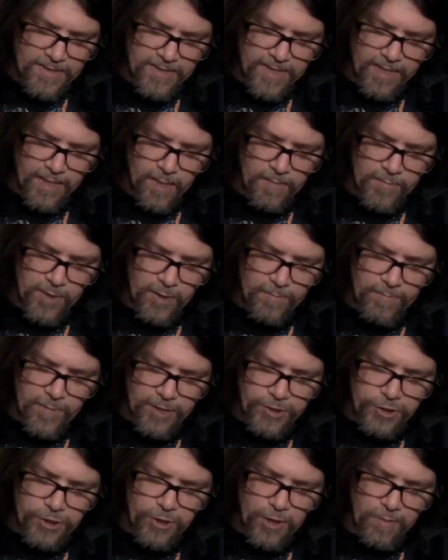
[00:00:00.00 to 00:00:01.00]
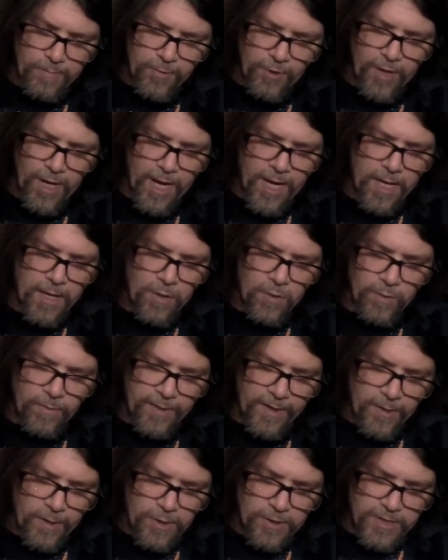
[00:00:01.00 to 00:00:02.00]
They come to a much sharper angle.
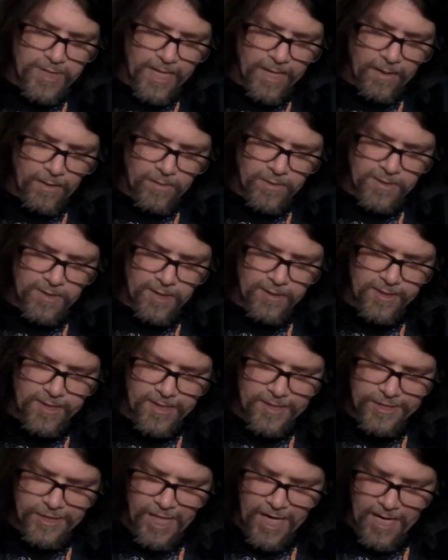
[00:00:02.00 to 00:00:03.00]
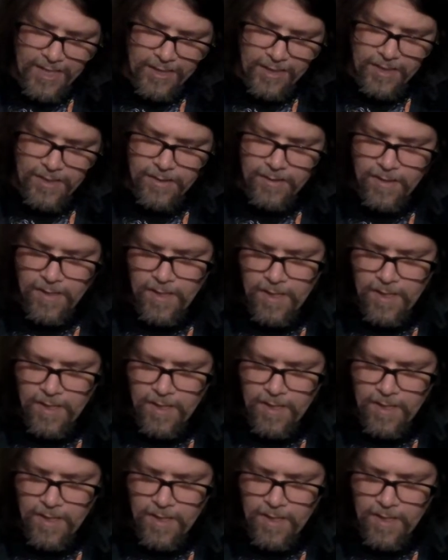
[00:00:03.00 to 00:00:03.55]
There are tails on the jacket.